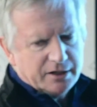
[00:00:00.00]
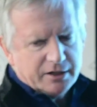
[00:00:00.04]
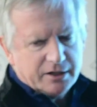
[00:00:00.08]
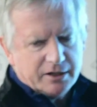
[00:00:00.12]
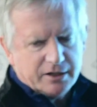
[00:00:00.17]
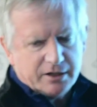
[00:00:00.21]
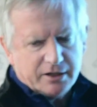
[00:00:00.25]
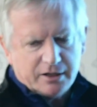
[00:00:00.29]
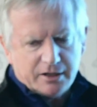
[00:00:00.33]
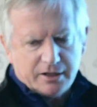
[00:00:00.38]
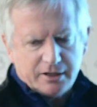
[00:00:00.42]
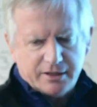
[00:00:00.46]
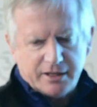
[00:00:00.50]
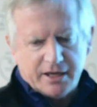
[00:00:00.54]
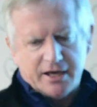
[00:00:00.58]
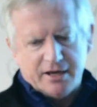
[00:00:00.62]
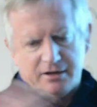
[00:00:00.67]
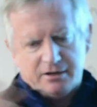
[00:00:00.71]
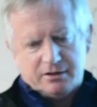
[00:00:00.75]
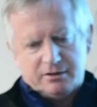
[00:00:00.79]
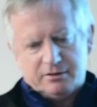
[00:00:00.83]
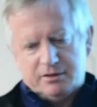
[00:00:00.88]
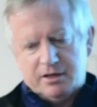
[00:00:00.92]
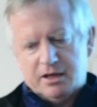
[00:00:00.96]
uh,
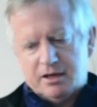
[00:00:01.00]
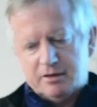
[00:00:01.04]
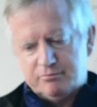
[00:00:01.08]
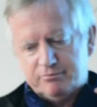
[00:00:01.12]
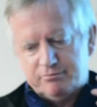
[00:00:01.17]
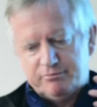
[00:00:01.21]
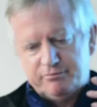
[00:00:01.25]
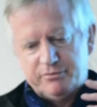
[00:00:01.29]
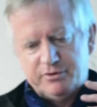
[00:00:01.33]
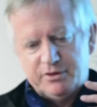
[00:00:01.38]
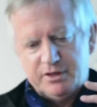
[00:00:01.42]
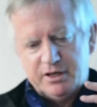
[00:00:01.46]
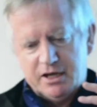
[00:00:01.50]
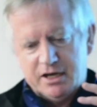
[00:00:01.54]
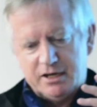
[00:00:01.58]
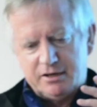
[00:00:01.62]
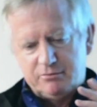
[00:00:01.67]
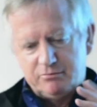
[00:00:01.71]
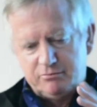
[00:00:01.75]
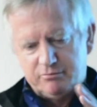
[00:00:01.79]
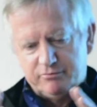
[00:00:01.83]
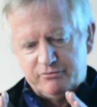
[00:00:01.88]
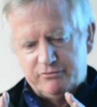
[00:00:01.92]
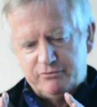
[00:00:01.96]
that that that
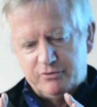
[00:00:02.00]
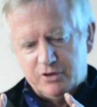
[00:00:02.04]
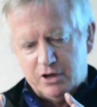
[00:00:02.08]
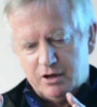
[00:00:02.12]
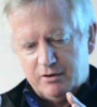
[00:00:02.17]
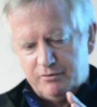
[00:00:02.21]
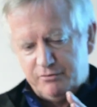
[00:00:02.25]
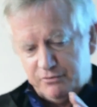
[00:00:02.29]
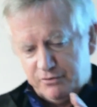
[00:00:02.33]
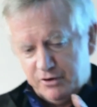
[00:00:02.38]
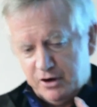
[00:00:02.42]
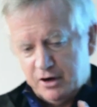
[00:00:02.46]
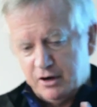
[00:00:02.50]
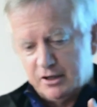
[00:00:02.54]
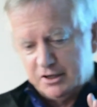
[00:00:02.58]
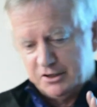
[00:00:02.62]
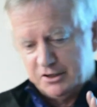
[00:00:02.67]
a fairly